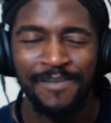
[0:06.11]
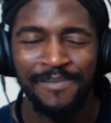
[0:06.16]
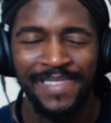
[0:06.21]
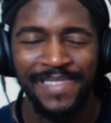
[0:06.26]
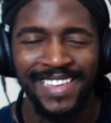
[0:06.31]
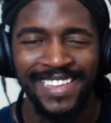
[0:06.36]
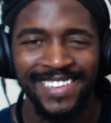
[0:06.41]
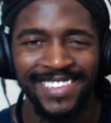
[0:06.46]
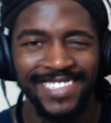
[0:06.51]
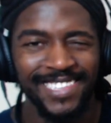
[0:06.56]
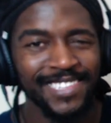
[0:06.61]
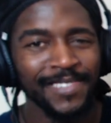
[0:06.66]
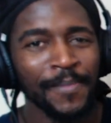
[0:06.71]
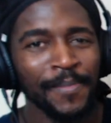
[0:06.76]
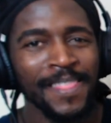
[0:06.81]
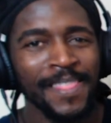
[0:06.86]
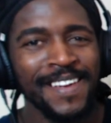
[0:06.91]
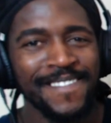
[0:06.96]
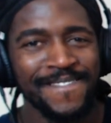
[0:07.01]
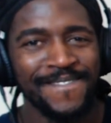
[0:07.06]
Because
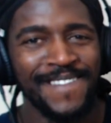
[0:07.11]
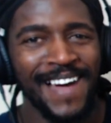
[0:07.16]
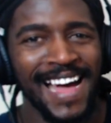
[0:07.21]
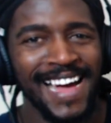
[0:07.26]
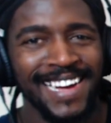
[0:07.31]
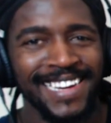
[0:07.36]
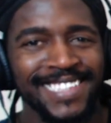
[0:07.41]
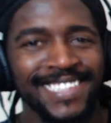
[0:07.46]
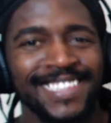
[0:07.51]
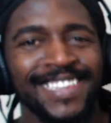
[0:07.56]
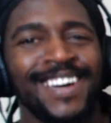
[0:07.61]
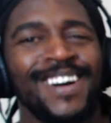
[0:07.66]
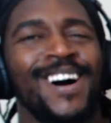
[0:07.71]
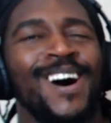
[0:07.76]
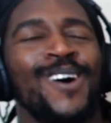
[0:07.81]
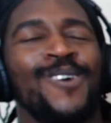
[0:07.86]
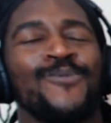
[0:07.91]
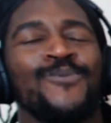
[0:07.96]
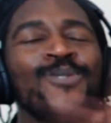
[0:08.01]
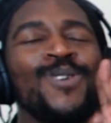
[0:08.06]
facts,
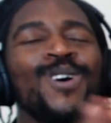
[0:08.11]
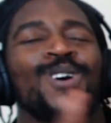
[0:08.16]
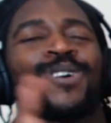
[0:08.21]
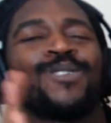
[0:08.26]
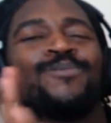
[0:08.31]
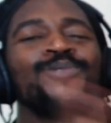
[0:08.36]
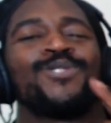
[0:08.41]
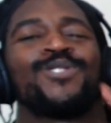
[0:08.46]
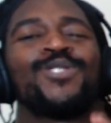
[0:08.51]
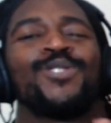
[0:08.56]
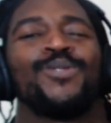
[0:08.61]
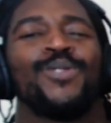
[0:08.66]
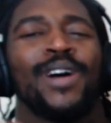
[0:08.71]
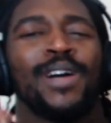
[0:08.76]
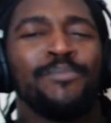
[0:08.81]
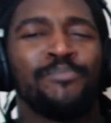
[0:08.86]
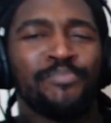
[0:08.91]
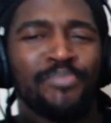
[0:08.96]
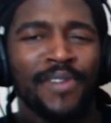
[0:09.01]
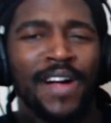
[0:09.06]
and welcome to
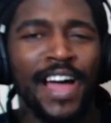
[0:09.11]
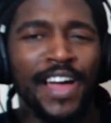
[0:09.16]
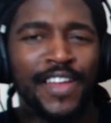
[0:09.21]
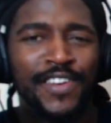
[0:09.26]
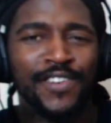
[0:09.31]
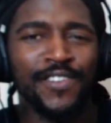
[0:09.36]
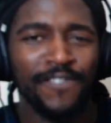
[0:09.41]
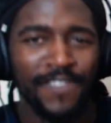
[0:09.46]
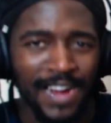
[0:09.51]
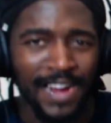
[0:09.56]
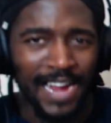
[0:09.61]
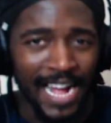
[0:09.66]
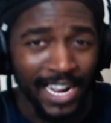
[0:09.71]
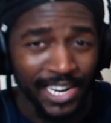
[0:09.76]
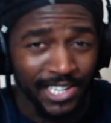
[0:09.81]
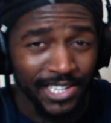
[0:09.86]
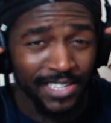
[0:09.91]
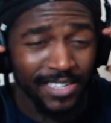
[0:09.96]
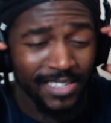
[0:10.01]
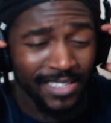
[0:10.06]
a brand new
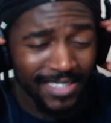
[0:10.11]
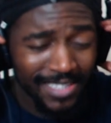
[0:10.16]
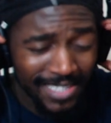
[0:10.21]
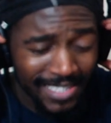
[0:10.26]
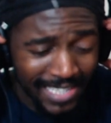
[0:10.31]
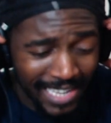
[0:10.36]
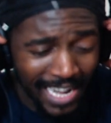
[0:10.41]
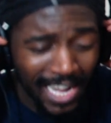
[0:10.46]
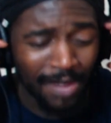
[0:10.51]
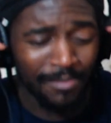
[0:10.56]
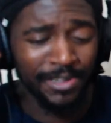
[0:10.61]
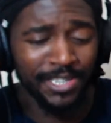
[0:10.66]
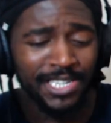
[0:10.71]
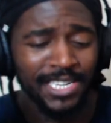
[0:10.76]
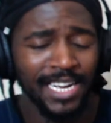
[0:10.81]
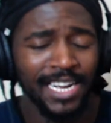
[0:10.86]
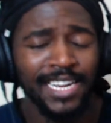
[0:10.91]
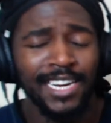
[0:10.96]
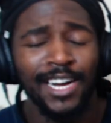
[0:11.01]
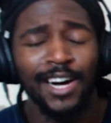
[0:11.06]
reaction. And today I'll be
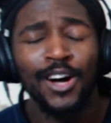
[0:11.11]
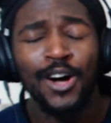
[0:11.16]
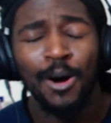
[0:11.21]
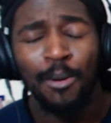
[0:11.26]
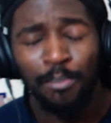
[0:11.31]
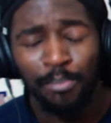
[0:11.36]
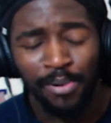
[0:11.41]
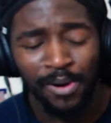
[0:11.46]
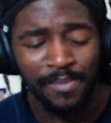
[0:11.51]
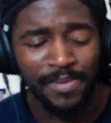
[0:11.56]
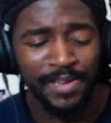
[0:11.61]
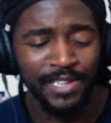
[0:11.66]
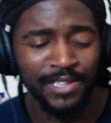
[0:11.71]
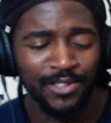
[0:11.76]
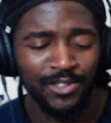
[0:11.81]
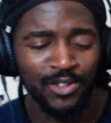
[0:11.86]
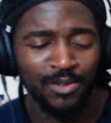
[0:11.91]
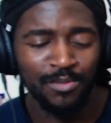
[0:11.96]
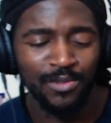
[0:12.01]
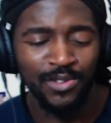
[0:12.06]
checking out
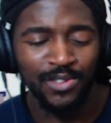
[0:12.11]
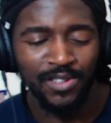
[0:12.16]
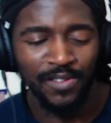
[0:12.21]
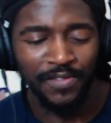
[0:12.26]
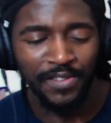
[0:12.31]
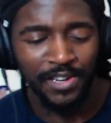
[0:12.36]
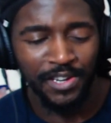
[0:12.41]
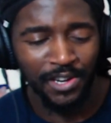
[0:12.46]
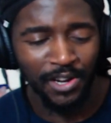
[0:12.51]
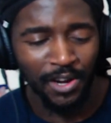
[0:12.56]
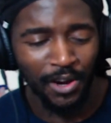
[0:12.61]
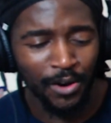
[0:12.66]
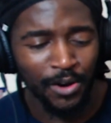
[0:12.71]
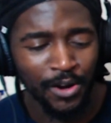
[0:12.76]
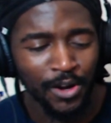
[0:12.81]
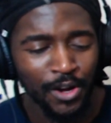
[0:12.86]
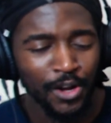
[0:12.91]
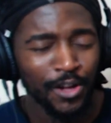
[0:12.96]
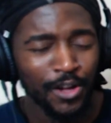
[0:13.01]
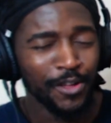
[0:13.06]
Bobby's new music video,
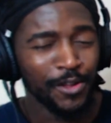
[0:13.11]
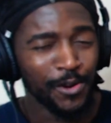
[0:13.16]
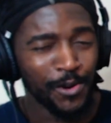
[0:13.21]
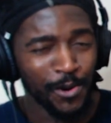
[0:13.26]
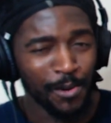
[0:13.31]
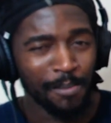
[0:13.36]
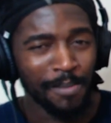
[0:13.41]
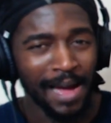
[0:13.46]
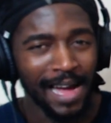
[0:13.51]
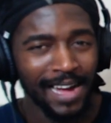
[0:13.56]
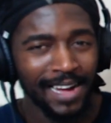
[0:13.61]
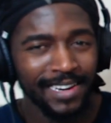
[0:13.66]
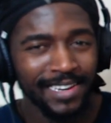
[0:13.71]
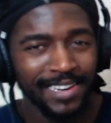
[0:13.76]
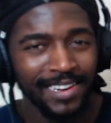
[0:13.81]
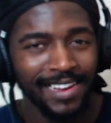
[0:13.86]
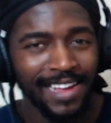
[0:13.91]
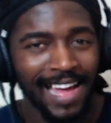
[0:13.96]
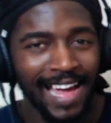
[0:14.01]
You Mad.